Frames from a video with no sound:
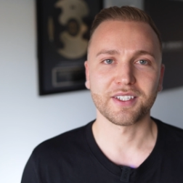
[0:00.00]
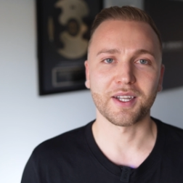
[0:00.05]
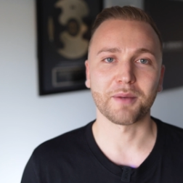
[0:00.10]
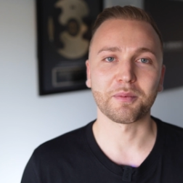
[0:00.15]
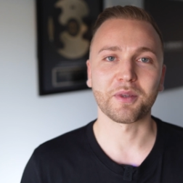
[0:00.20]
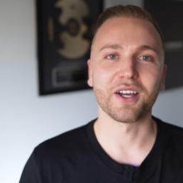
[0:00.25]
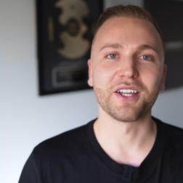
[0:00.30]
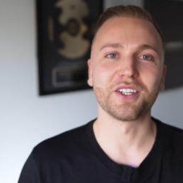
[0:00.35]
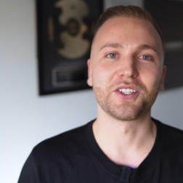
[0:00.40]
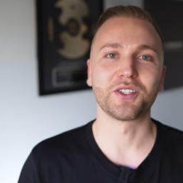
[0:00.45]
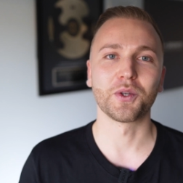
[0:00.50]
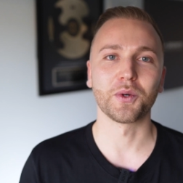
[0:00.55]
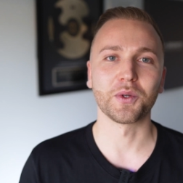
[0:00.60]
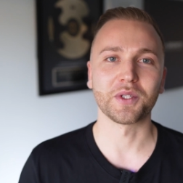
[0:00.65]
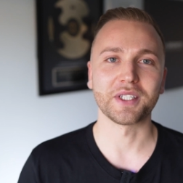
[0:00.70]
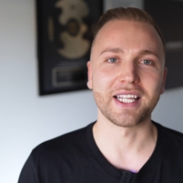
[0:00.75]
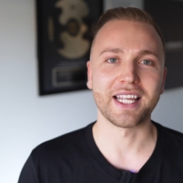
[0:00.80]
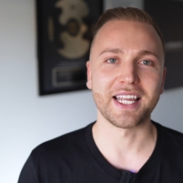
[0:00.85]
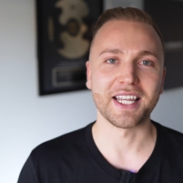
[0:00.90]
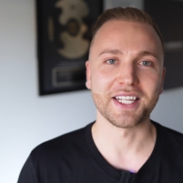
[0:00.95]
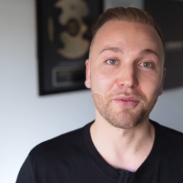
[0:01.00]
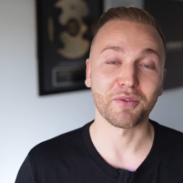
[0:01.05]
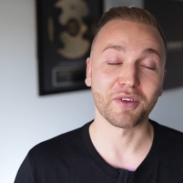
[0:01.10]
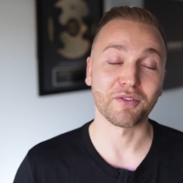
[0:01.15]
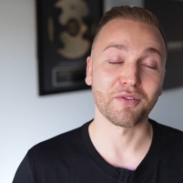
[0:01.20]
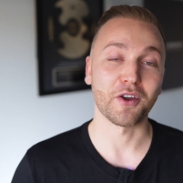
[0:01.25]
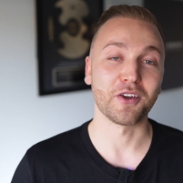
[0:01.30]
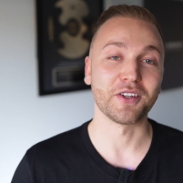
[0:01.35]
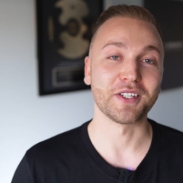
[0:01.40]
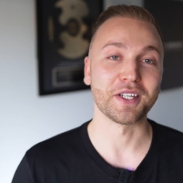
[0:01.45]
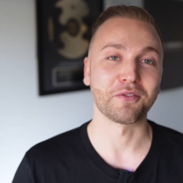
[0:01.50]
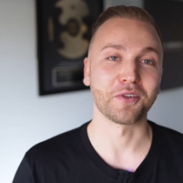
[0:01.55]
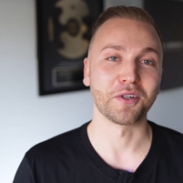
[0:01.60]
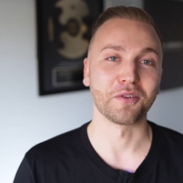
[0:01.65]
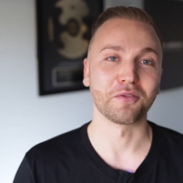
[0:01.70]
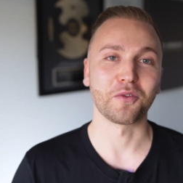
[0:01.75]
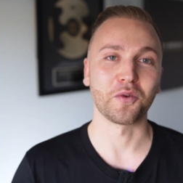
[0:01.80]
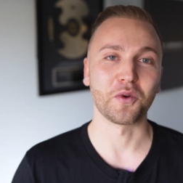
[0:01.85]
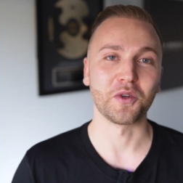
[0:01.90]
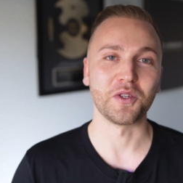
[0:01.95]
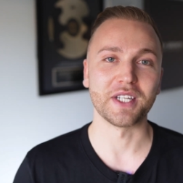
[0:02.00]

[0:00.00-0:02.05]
What's up guys, Jordan here, something very different for you